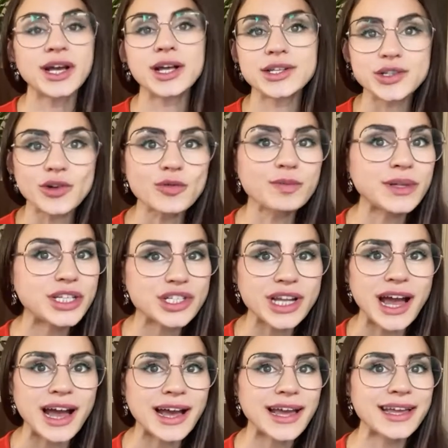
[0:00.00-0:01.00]
Don't be
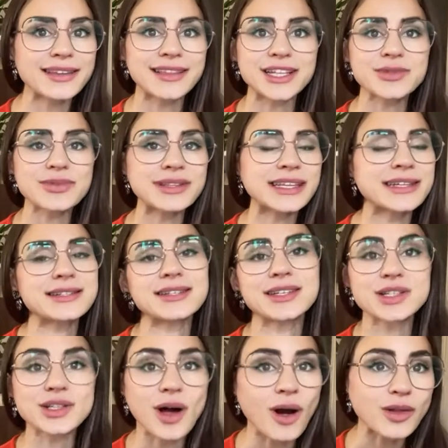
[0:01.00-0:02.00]
shy. That's what LinkedIn
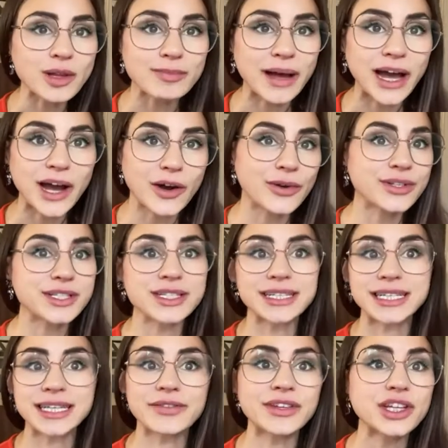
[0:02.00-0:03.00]
is all about,
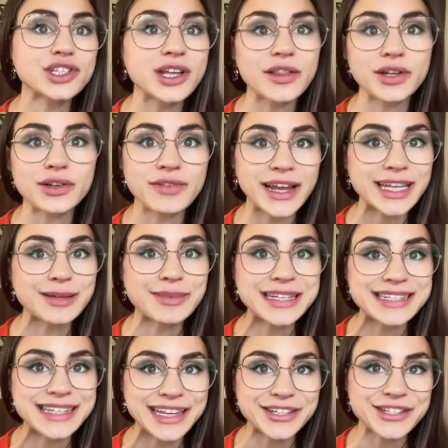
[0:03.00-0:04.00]
giving each other
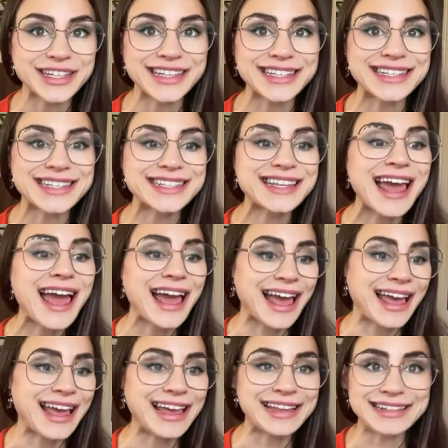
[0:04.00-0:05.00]
recommendations
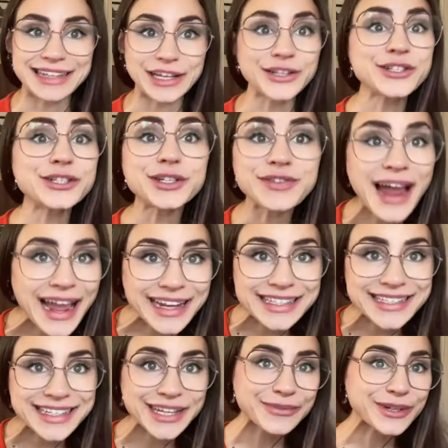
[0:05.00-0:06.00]
and
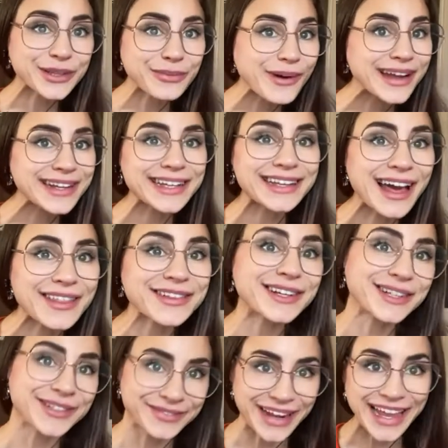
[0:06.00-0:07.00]
interacting with one
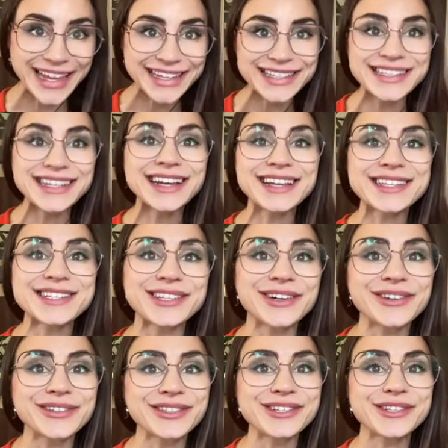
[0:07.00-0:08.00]
another, right?
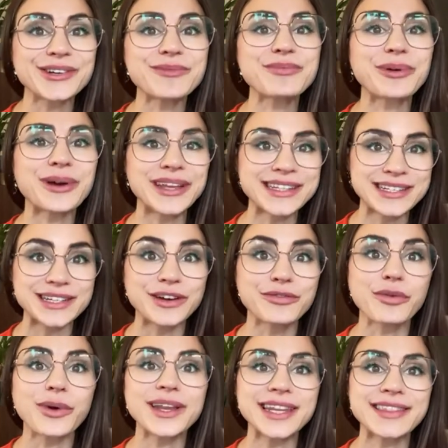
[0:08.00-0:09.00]
So there's no point in
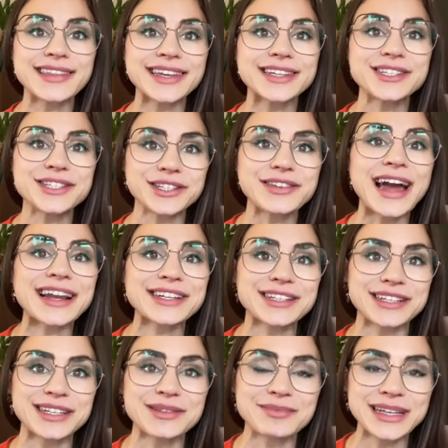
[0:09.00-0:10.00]
avoiding the
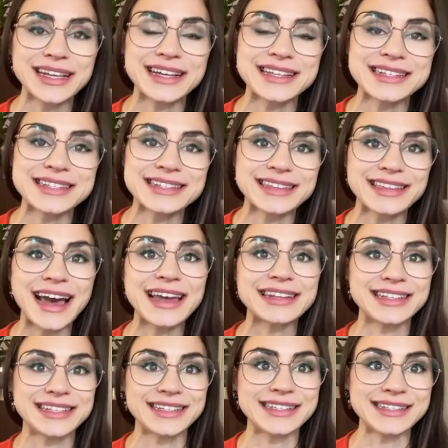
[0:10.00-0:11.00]
interaction, because
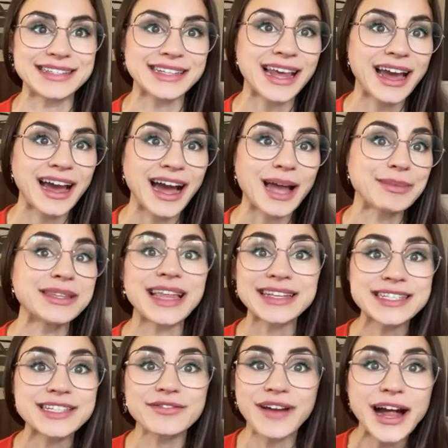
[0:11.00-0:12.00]
that's
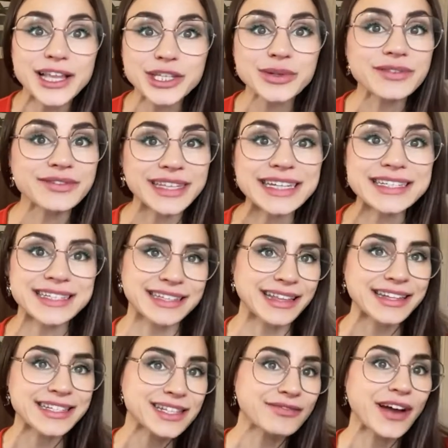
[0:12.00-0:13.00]
the value of LinkedIn.
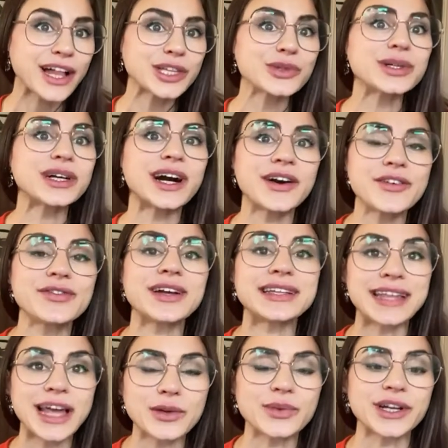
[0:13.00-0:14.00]
That's the value of
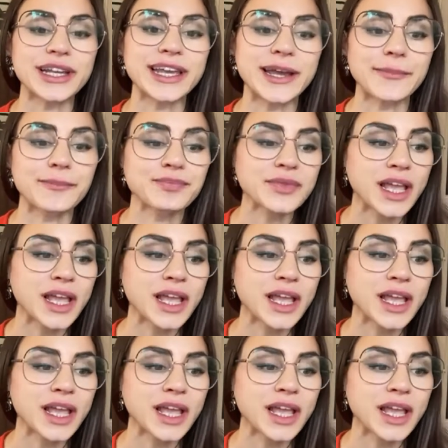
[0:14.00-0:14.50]
networking.